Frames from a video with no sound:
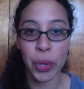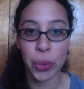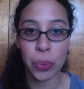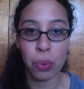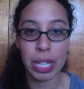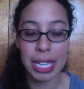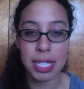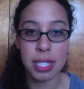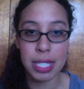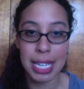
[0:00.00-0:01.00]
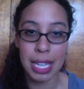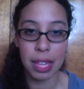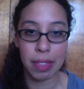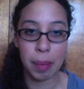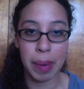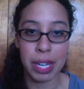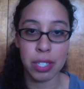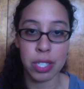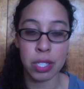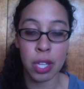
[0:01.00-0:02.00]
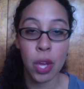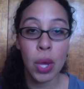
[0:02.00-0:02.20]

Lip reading: who likes to take their binders